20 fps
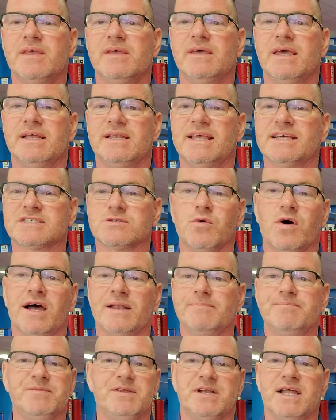And guess
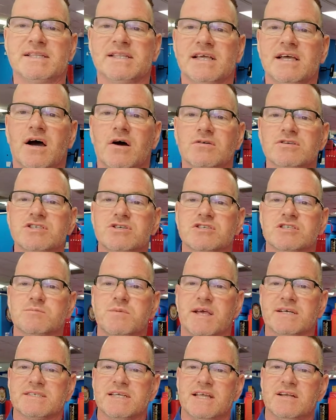what? You're not the coach, you're a
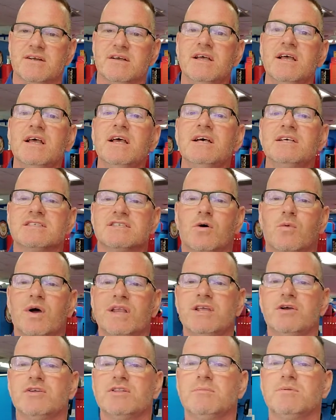spectator. So when
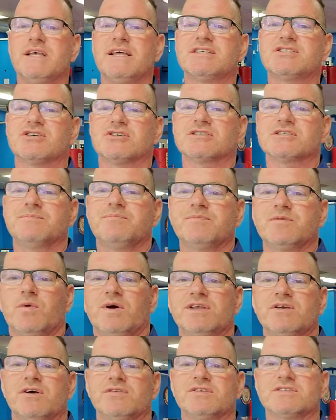you're in the bleachers,
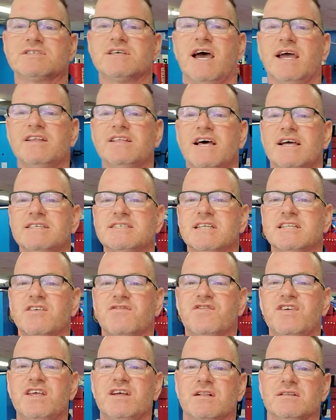when you're on the sidelines at the
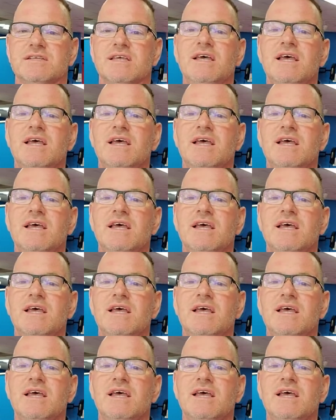field,